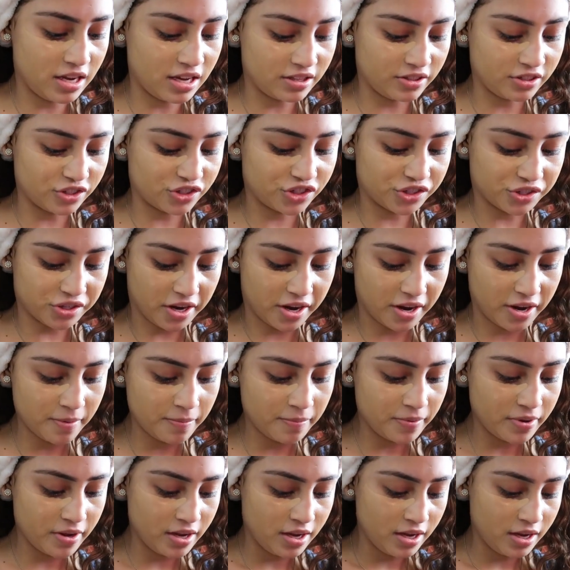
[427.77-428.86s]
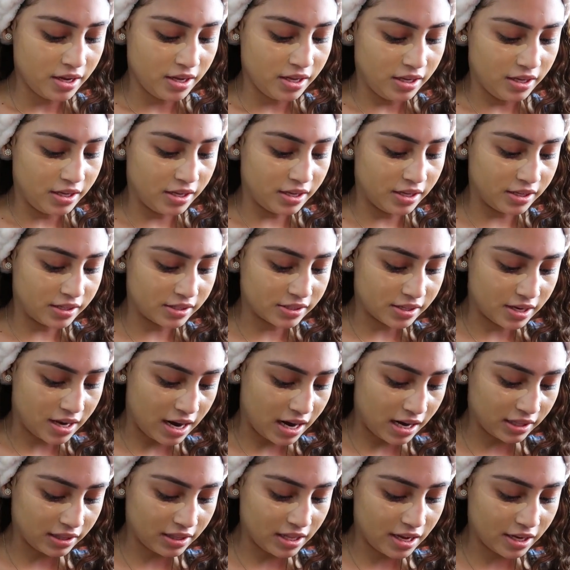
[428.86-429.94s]
and the shape is
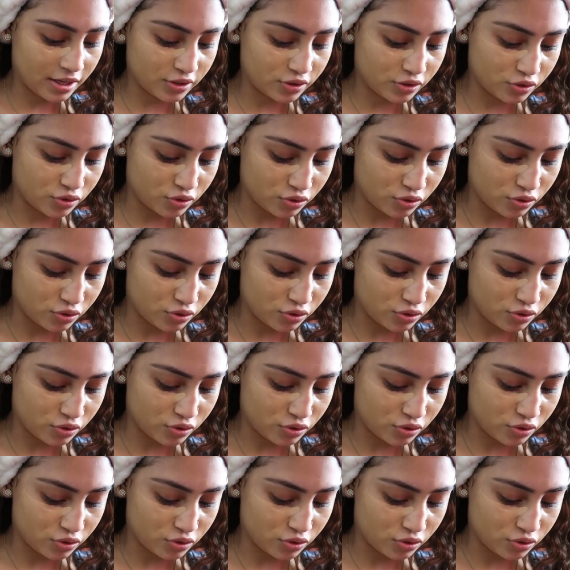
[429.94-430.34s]
I like